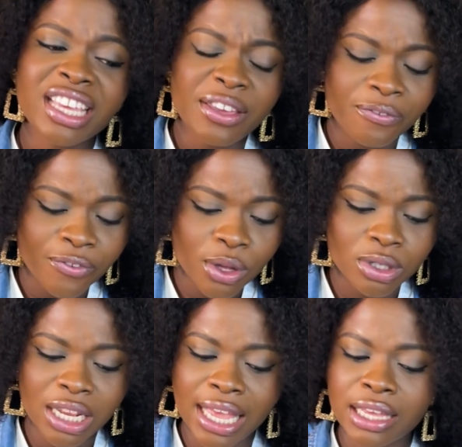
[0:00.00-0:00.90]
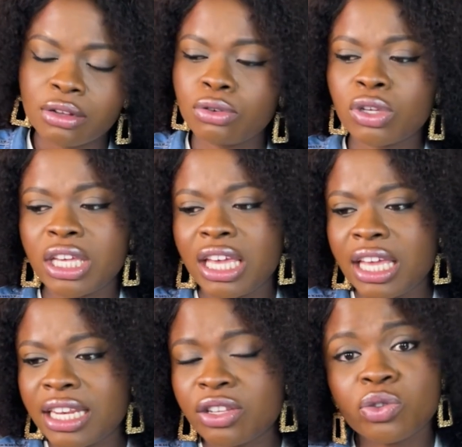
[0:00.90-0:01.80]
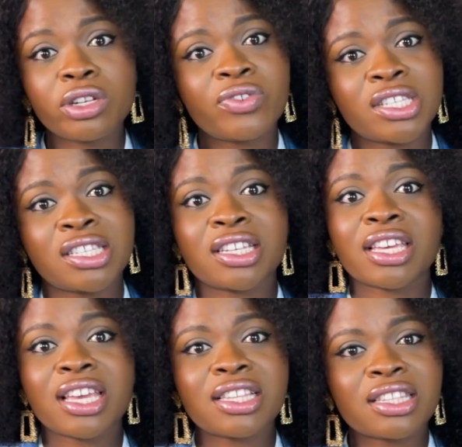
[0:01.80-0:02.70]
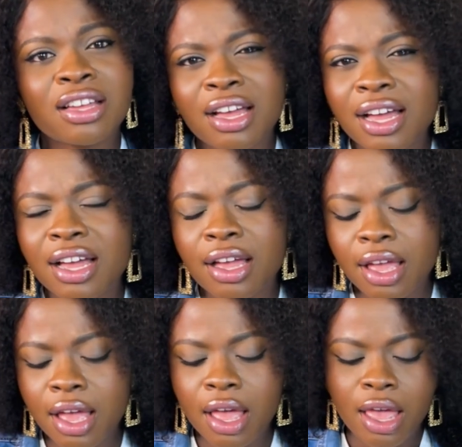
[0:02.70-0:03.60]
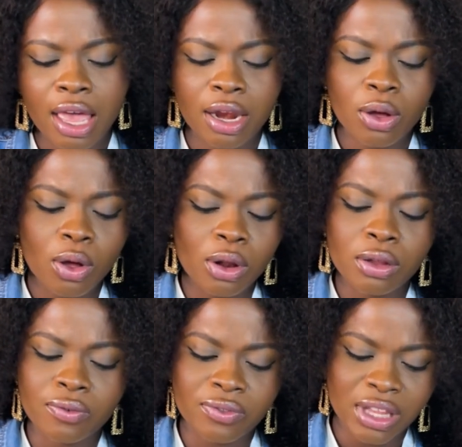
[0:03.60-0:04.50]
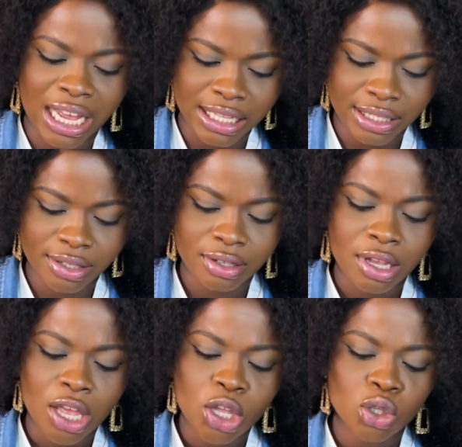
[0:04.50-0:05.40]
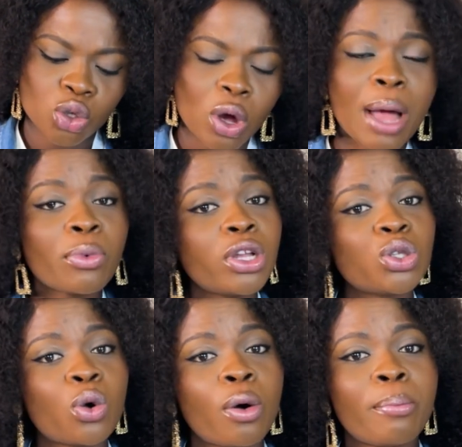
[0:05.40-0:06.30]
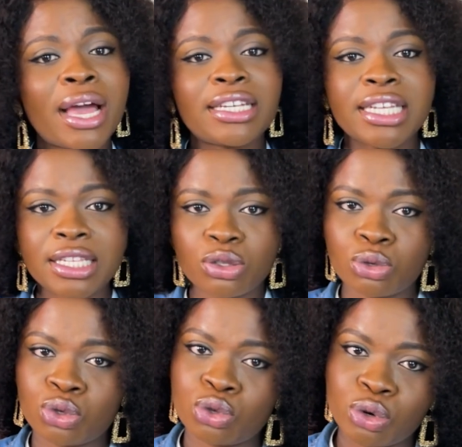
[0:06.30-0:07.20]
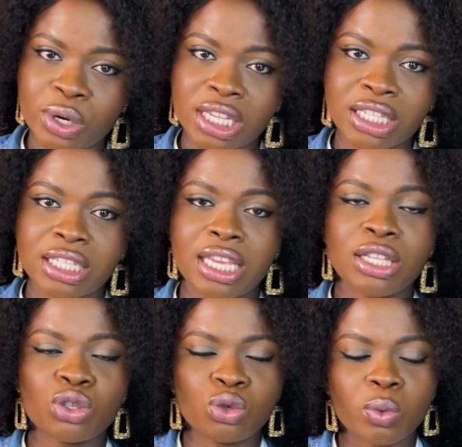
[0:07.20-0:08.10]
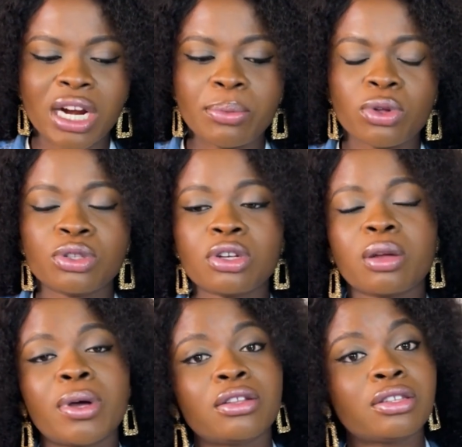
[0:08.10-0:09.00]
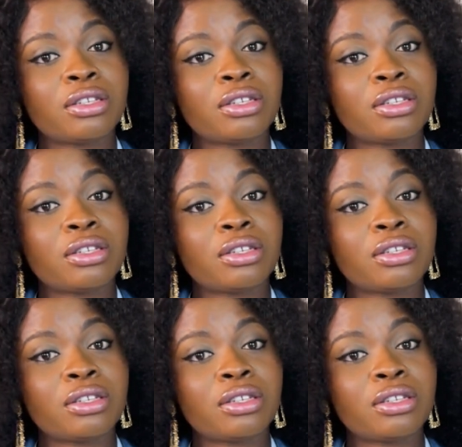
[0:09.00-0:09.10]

it feels like, okay, the universe is against her and all of that. So I'm going to combine these 2 stories into what I'm going to talk about